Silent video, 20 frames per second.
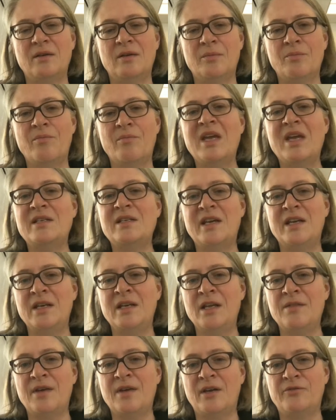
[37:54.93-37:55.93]

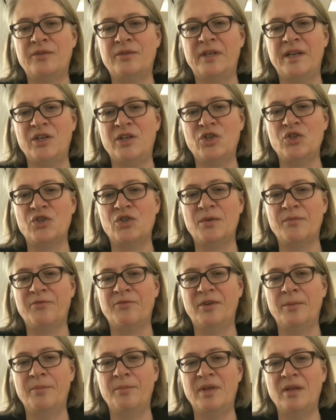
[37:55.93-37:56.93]
maintaining that relationship
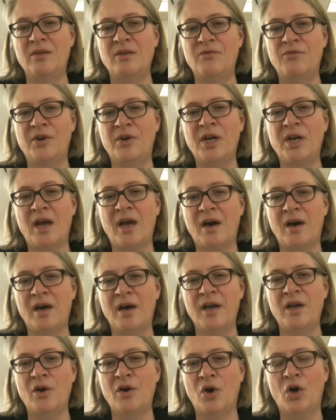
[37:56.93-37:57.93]
will be very high